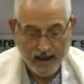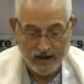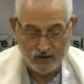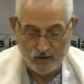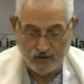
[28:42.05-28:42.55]

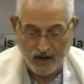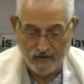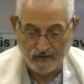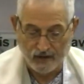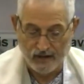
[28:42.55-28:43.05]
And you
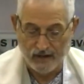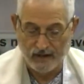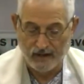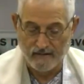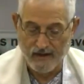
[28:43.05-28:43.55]
shall flee
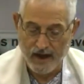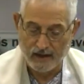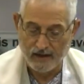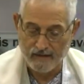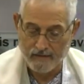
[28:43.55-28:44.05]
to the
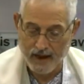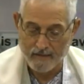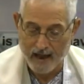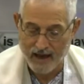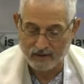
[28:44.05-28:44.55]
valley of
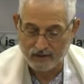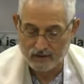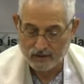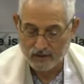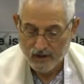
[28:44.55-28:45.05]
my
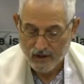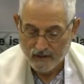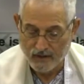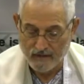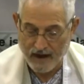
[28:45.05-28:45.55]
mountains,
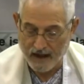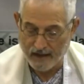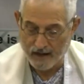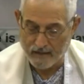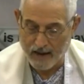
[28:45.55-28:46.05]
for the
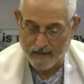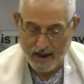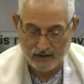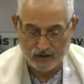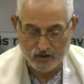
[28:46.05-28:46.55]
valley of my
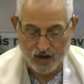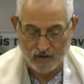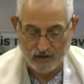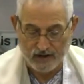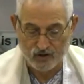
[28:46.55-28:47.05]
mountains
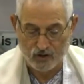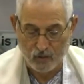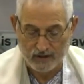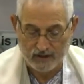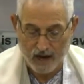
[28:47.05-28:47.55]
shall reach to
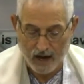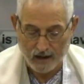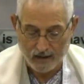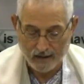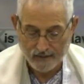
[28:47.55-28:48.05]

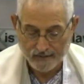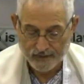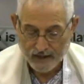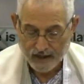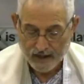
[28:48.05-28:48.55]
Azal.
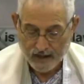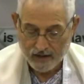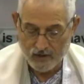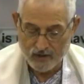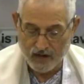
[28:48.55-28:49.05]

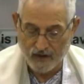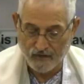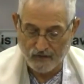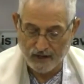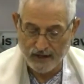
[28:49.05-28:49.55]
And you
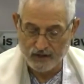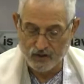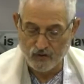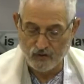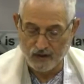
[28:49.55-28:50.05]
shall flee
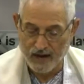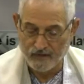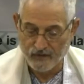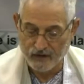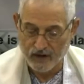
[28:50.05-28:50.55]
as you
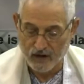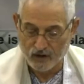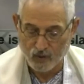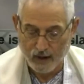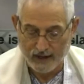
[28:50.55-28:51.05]
fled from the
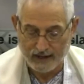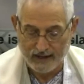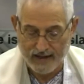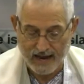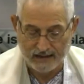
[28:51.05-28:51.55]
earthquake in
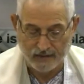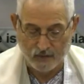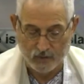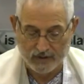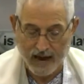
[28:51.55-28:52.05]
the days of
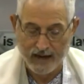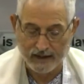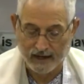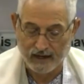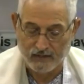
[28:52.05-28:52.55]

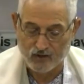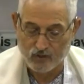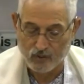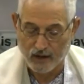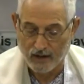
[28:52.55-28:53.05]
Uzziah king of
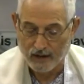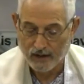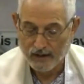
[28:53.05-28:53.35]
Judah.